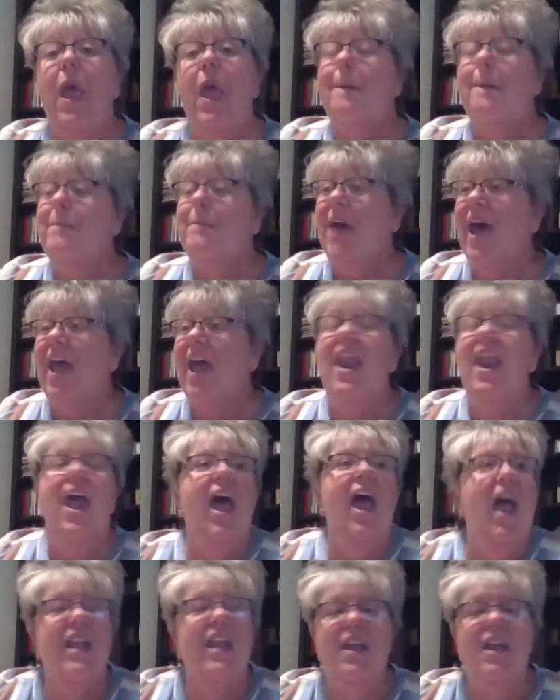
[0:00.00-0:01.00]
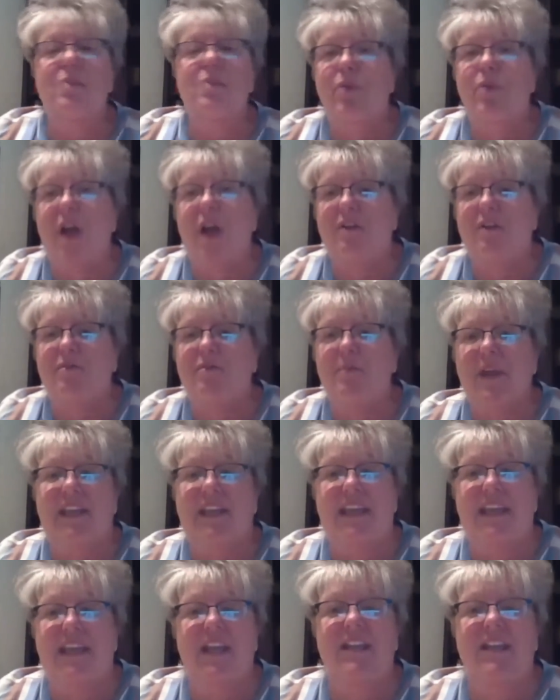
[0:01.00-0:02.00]
But I am proud of my
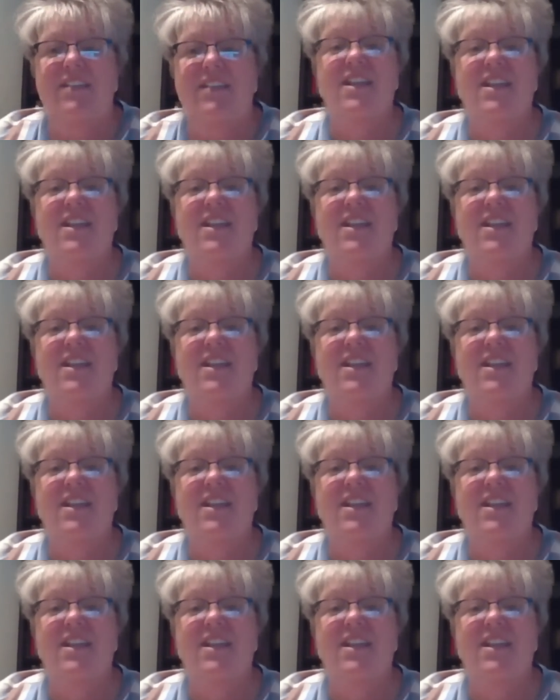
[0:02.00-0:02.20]
kids